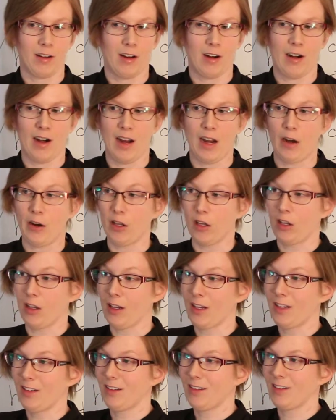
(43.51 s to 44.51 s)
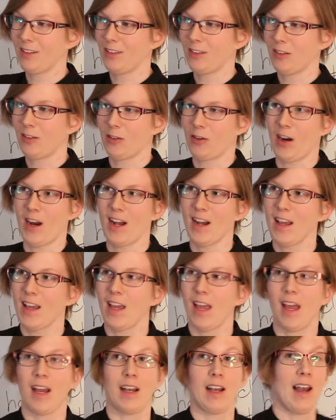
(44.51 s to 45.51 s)
All right, are you good? Great.
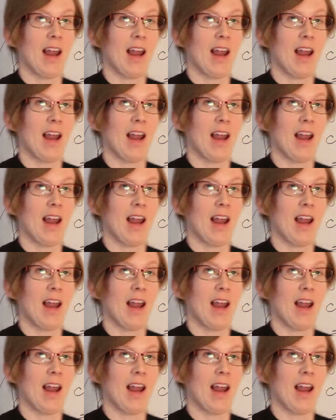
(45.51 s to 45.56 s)
And